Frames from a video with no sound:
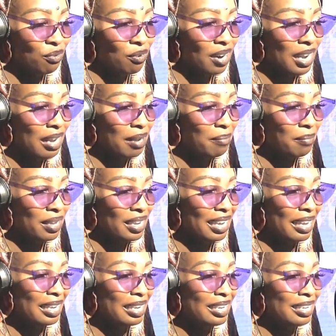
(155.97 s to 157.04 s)
I
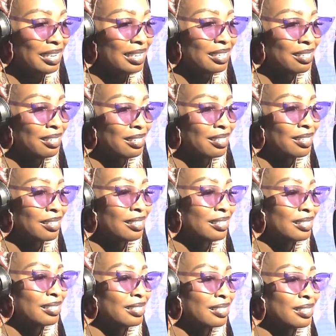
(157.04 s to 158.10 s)
mean,
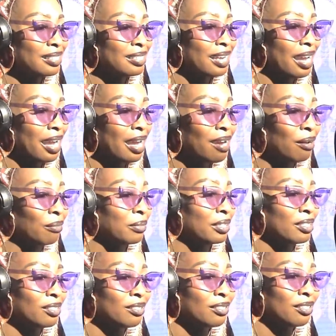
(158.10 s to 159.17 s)
damn,
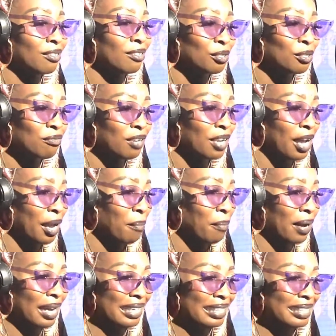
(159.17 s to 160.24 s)
this year is flying
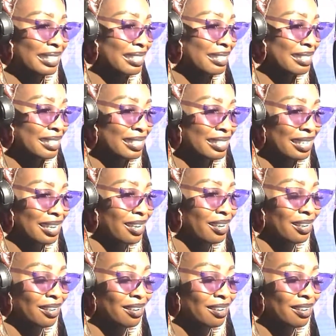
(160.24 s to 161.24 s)
by. Just saying.